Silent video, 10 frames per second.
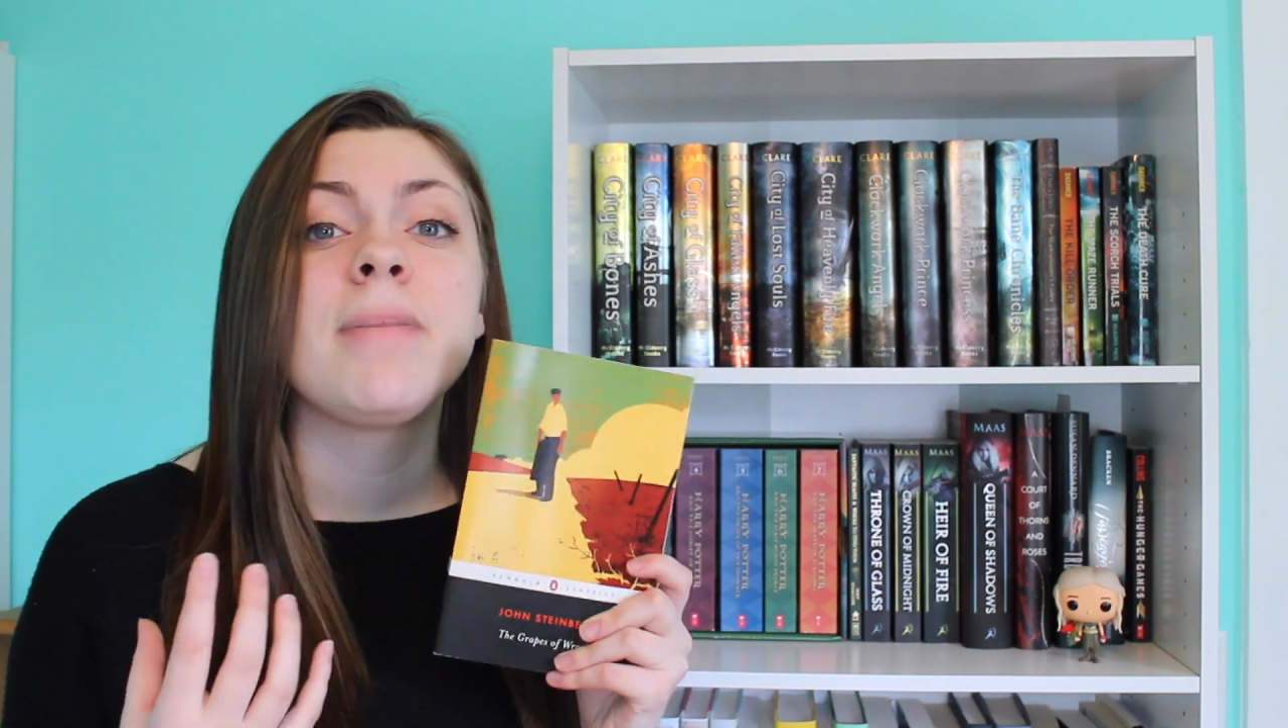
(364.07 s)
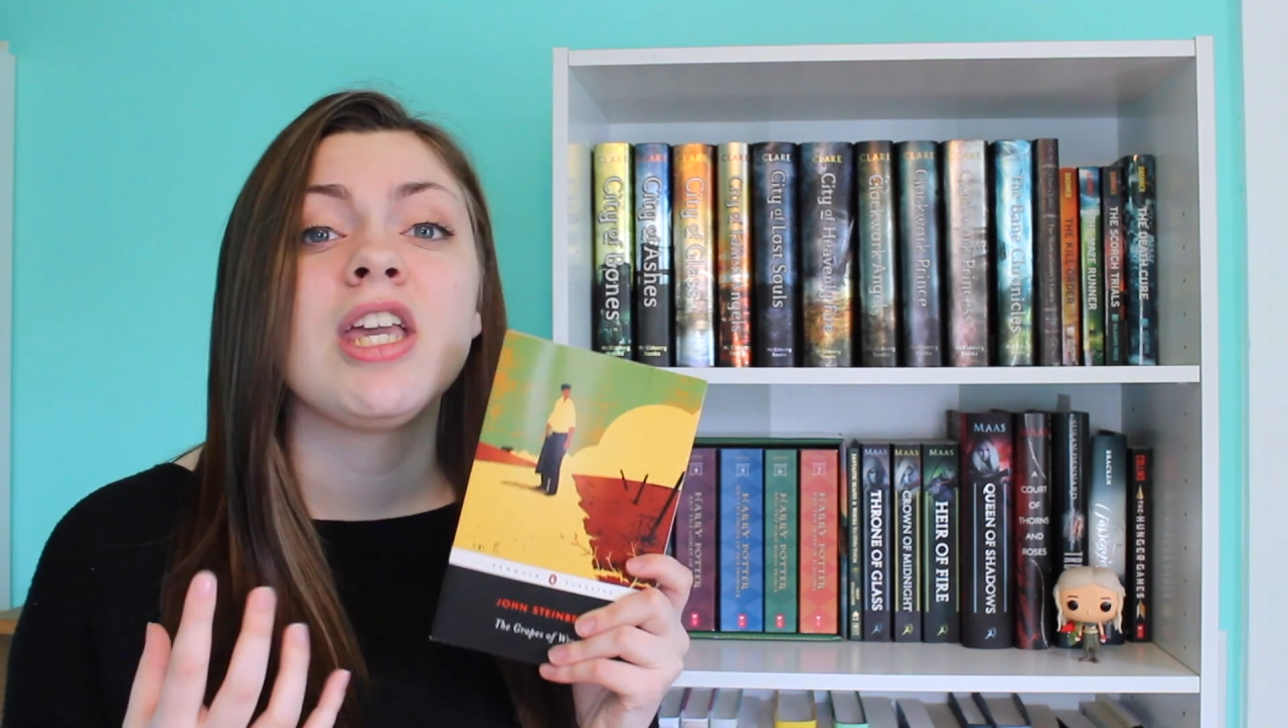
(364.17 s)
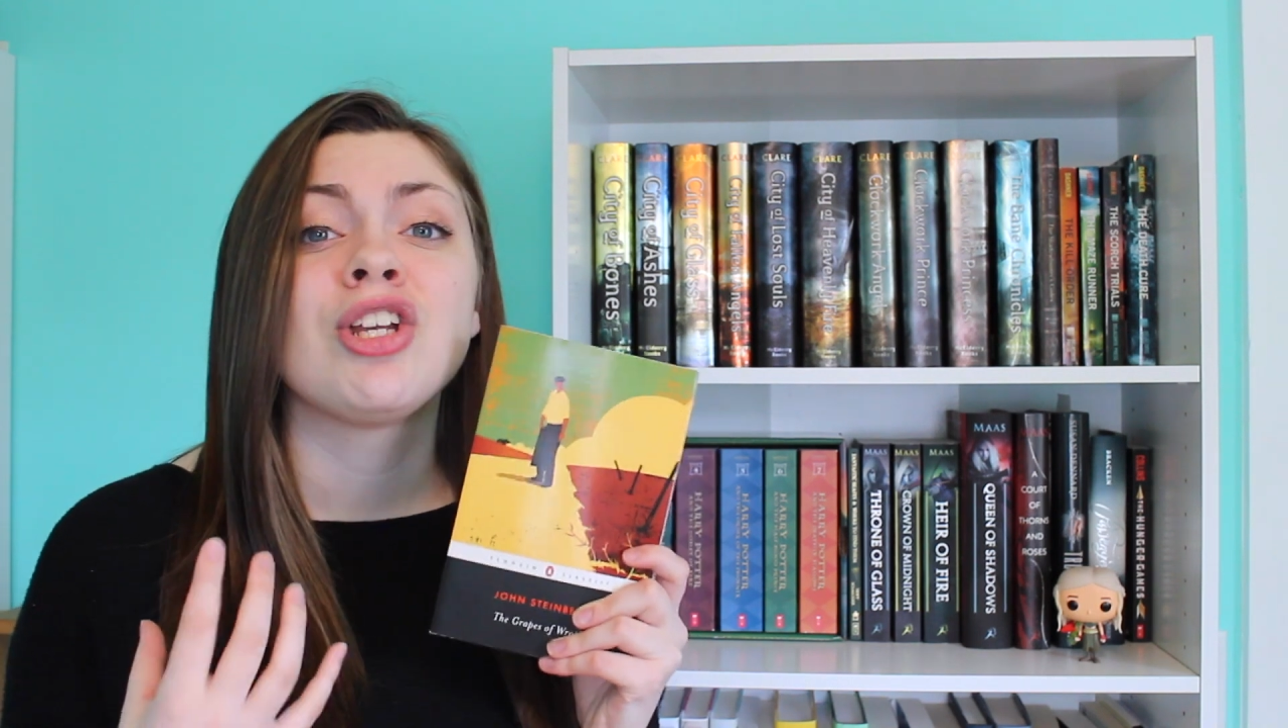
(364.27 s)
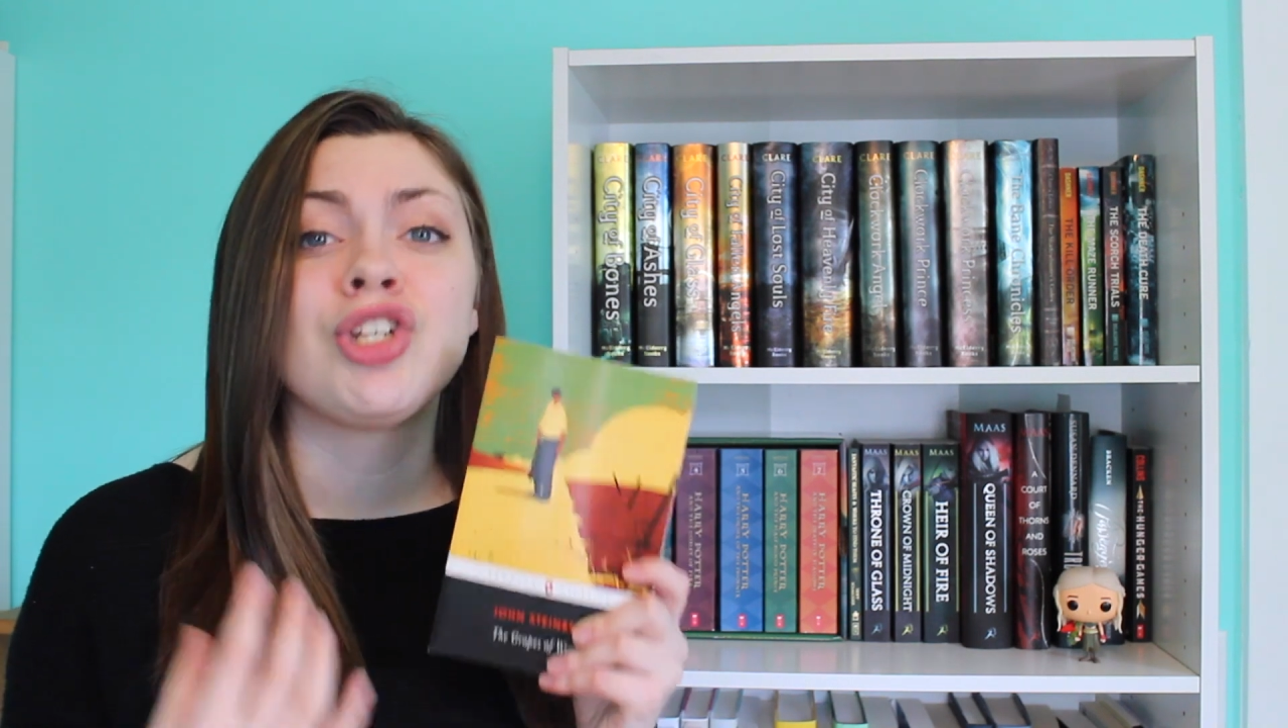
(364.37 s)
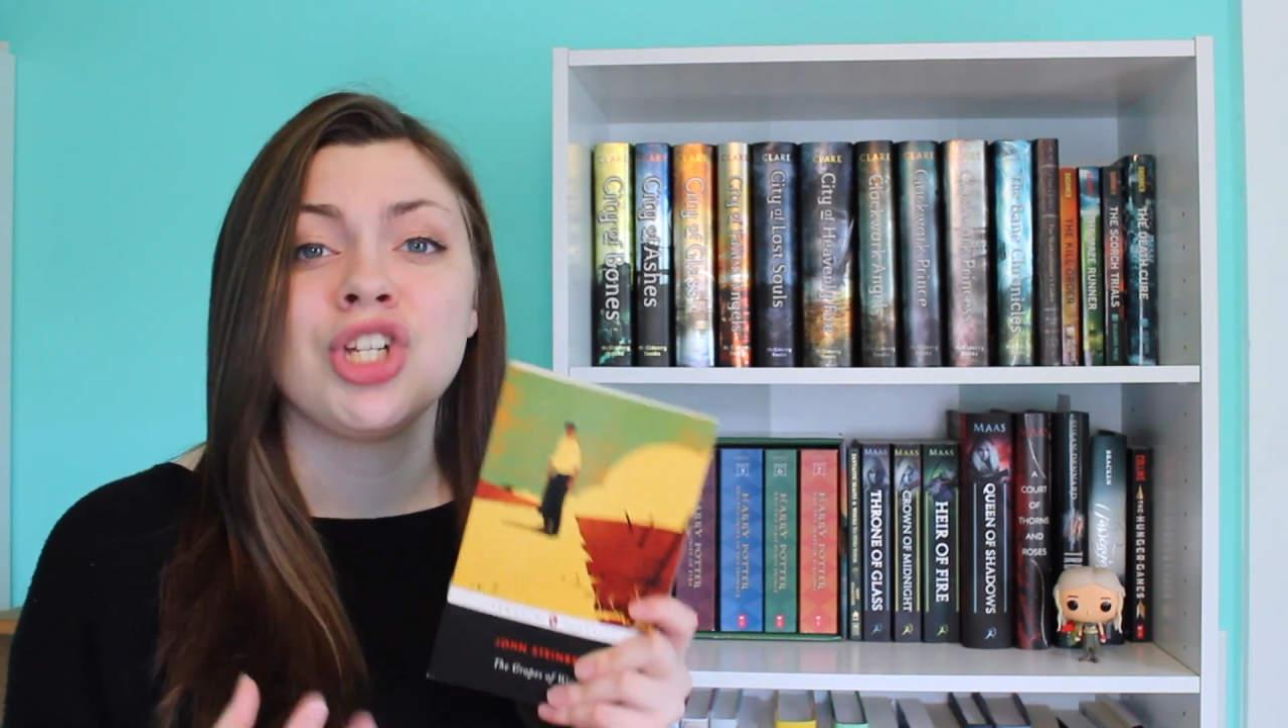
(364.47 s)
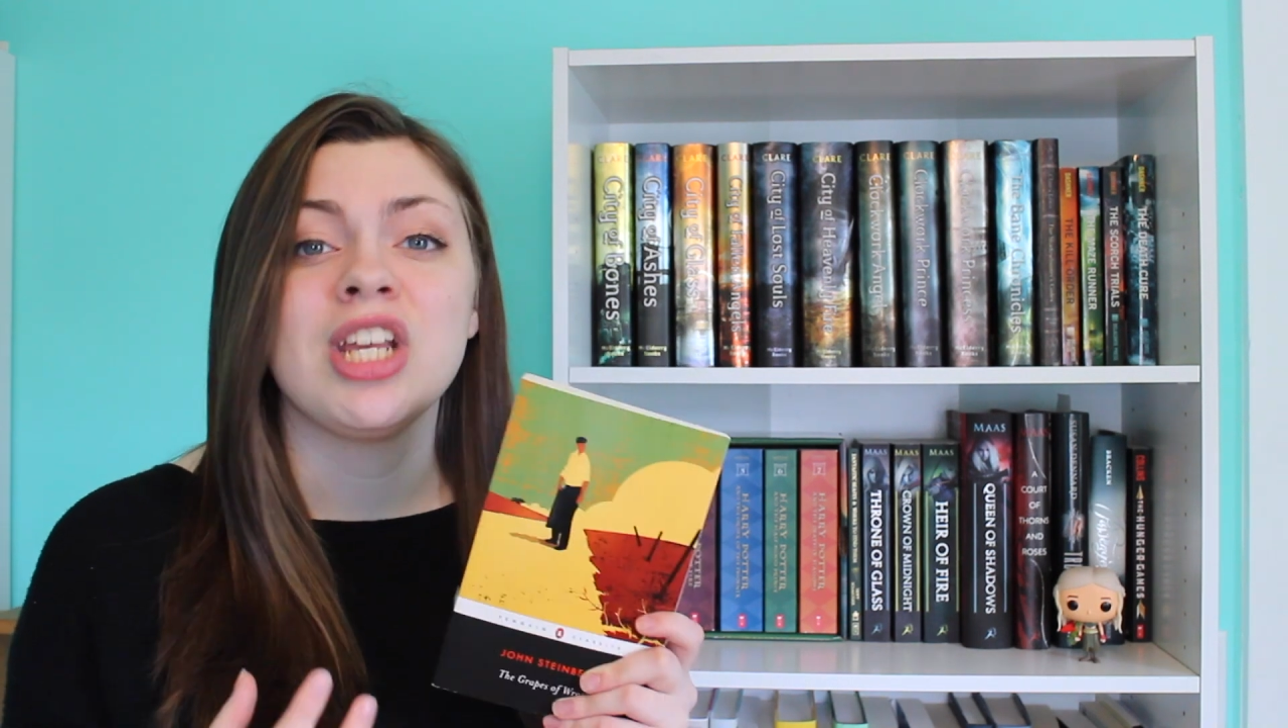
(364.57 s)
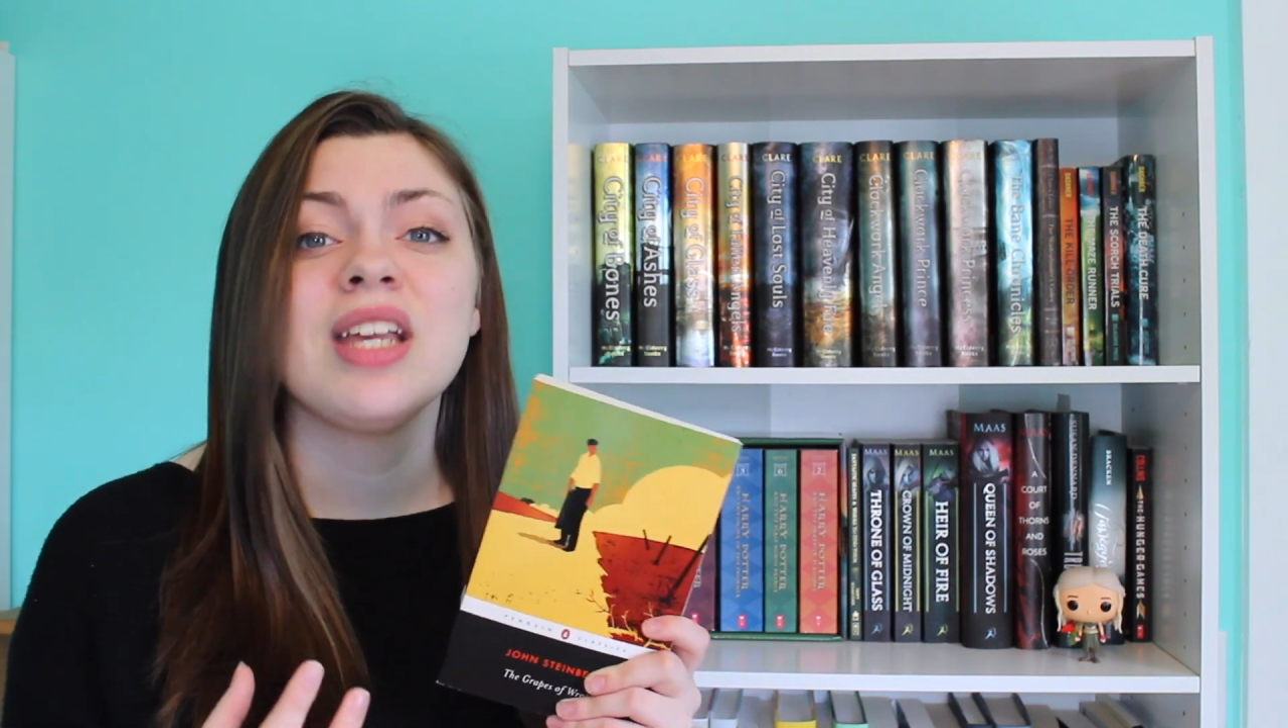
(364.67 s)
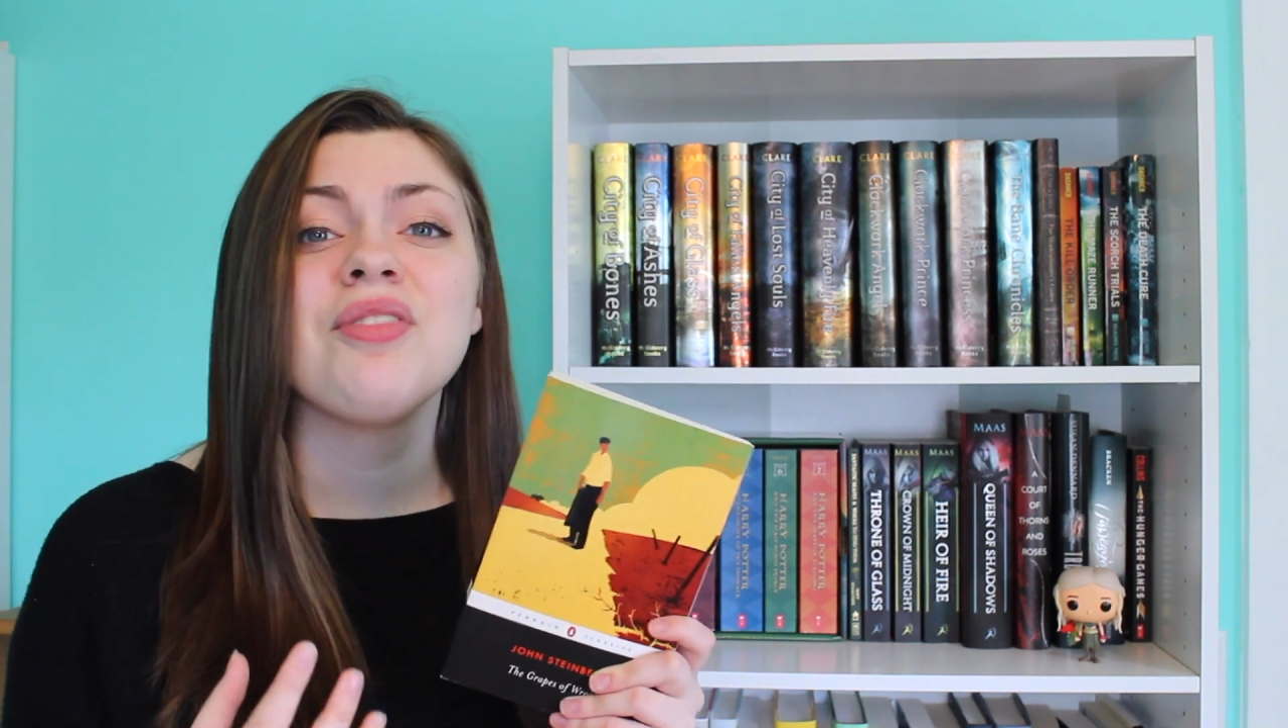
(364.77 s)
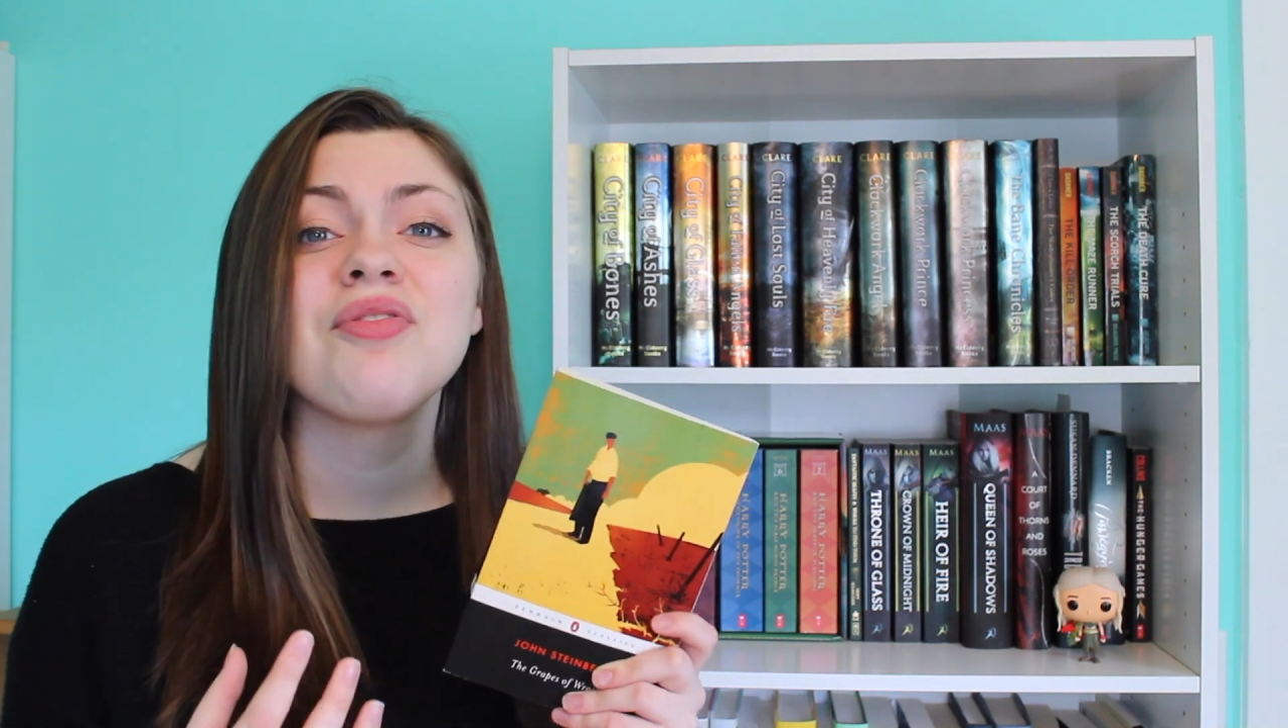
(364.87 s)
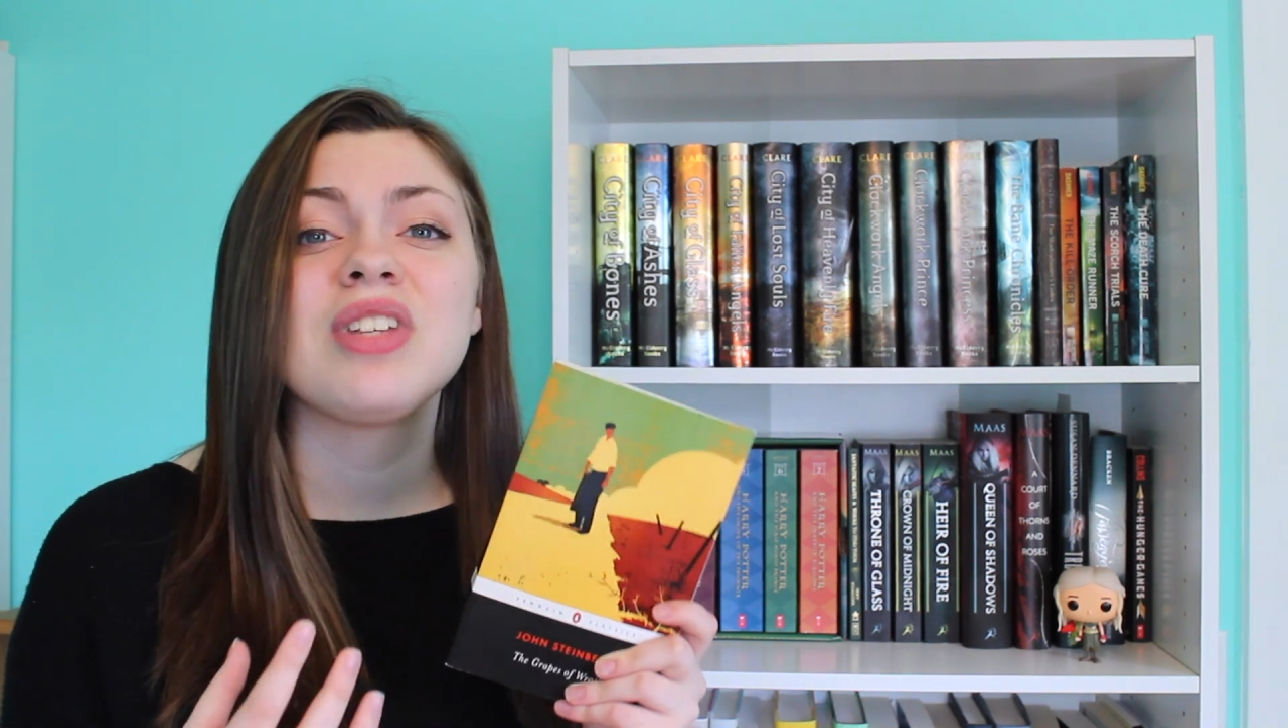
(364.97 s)
be
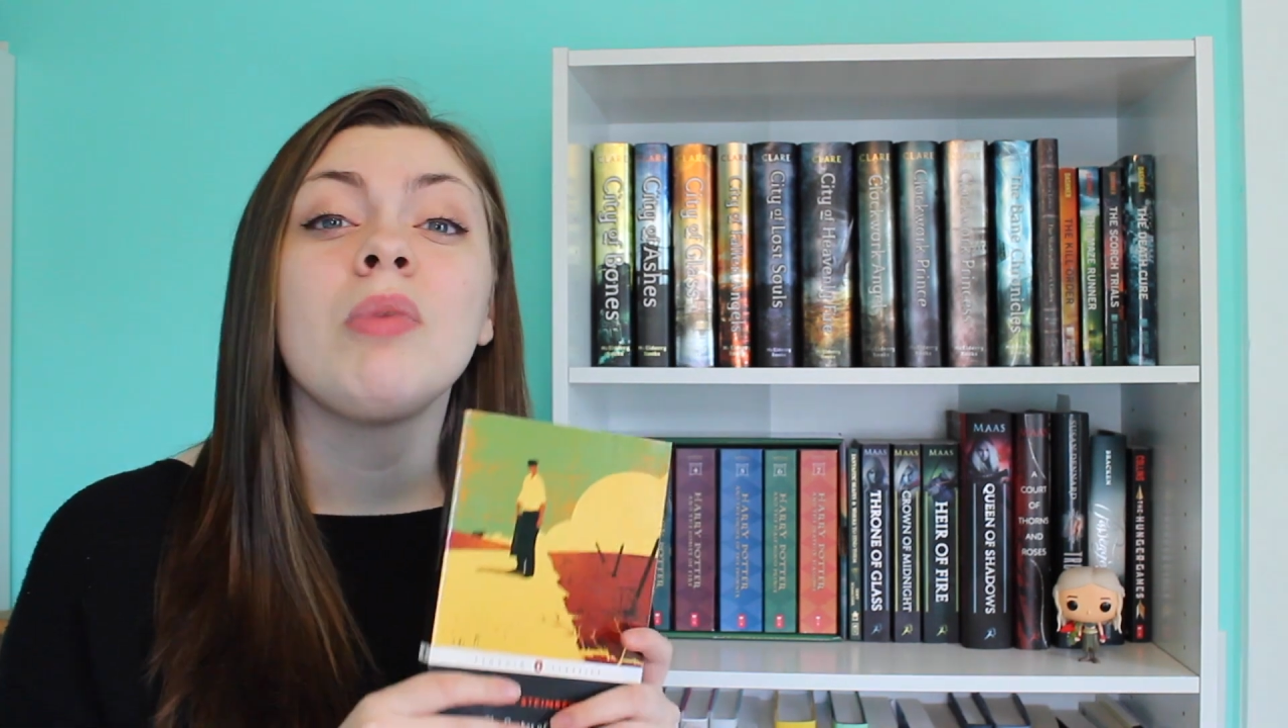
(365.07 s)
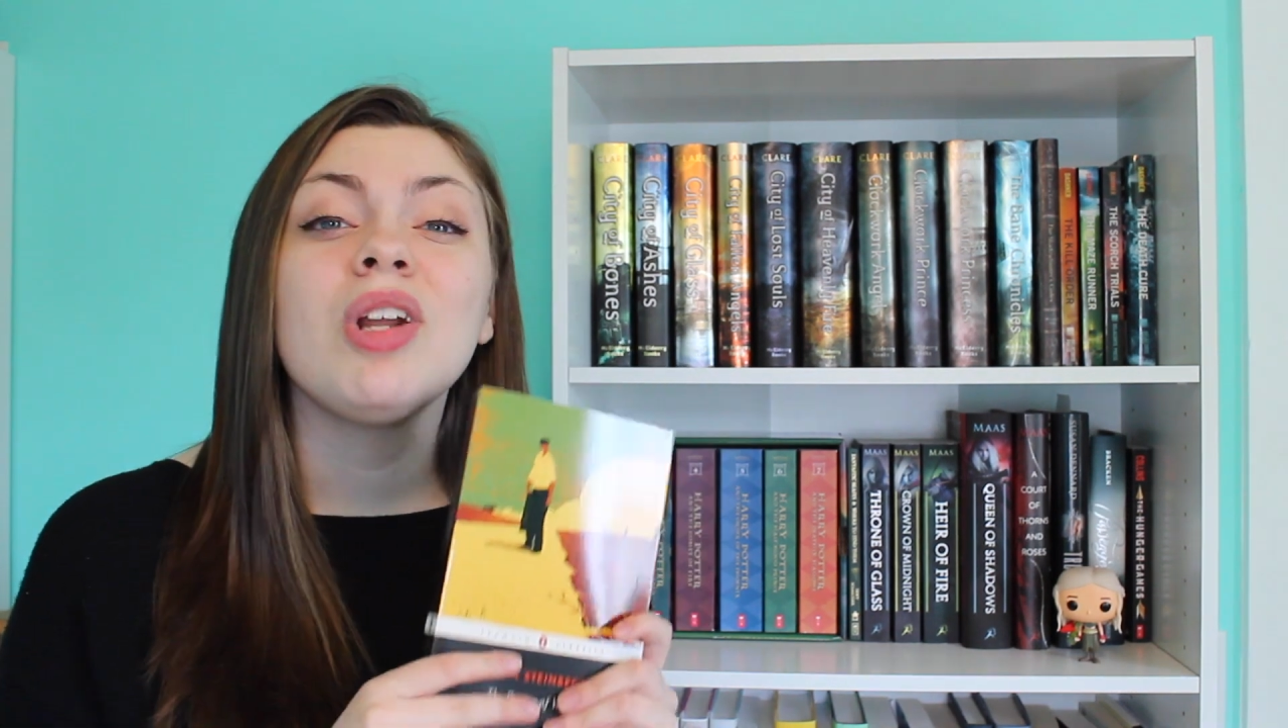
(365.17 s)
achieved.